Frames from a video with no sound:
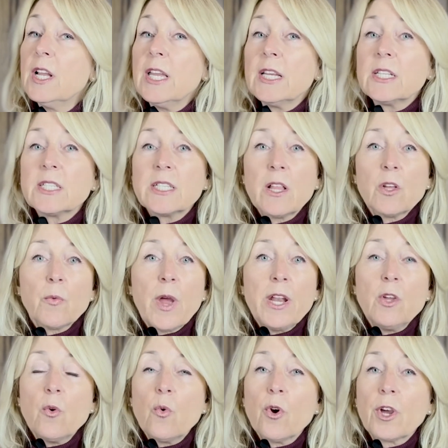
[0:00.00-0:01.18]

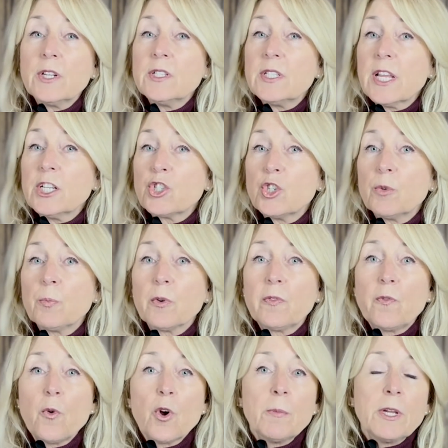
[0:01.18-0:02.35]
accelerating organizational
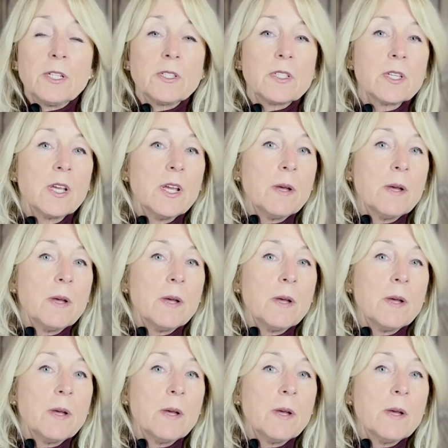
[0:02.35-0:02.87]
performance